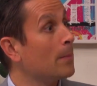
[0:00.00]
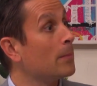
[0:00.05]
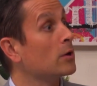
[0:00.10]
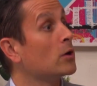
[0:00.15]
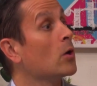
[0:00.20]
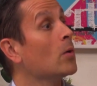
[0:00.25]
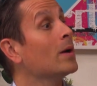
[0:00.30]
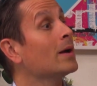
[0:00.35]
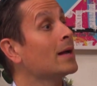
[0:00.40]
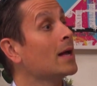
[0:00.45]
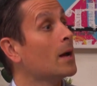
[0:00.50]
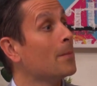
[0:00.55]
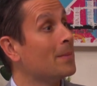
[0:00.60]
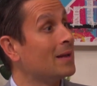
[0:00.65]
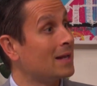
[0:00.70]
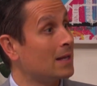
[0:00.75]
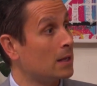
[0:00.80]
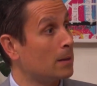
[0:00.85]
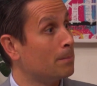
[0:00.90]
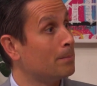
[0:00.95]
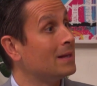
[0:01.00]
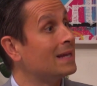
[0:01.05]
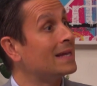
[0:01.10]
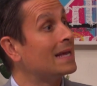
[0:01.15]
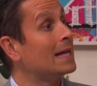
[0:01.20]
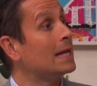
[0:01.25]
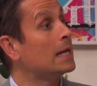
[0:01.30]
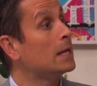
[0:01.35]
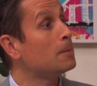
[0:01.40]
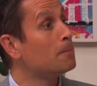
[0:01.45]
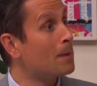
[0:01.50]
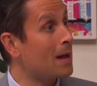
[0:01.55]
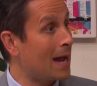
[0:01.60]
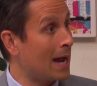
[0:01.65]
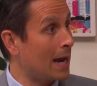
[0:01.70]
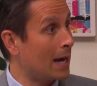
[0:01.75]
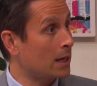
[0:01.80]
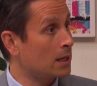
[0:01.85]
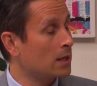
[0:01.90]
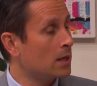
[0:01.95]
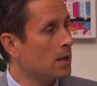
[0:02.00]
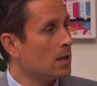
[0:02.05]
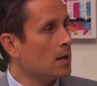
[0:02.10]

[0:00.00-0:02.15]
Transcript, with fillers: But going out and making a big impact.